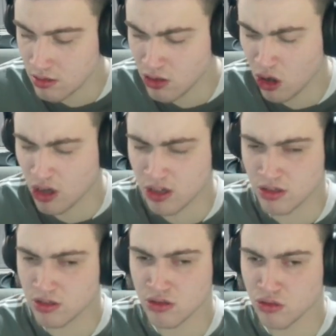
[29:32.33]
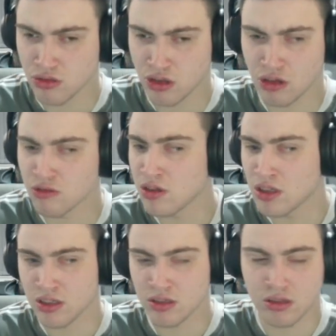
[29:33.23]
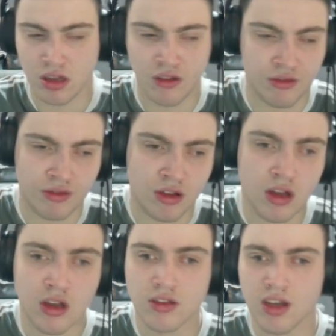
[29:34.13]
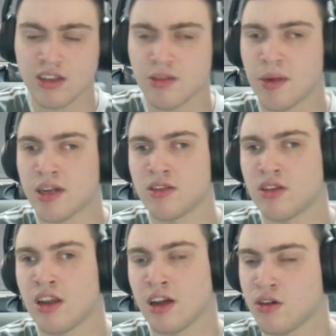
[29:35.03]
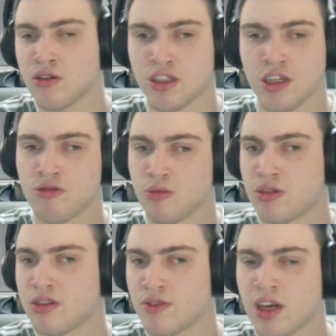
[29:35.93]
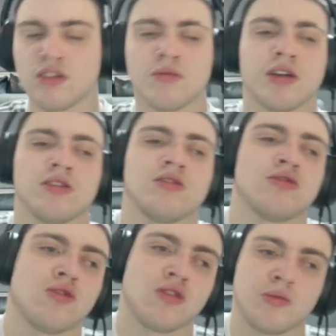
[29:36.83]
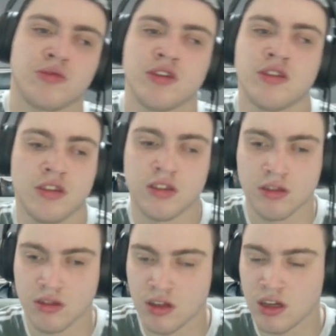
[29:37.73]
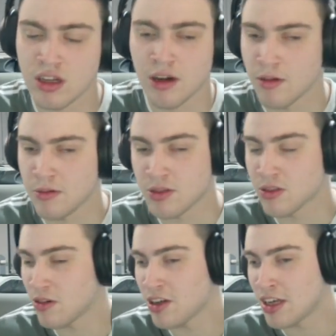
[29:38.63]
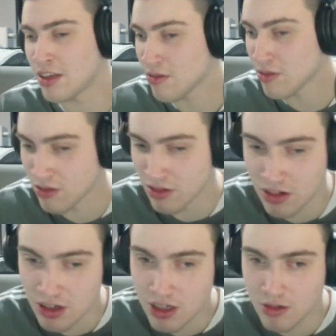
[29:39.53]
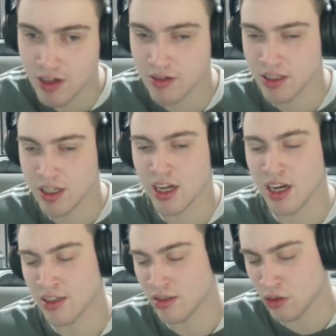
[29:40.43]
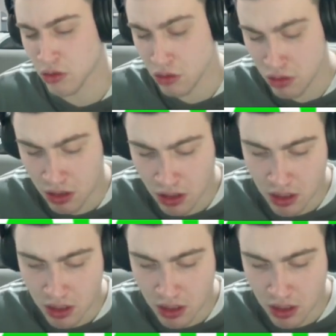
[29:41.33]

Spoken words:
No, there's no doubt. If Dyson Maida, and I include Celtic players, if Dyson Maida does not get player of the year, and I'm sorry, I don't know what else the guy has to do.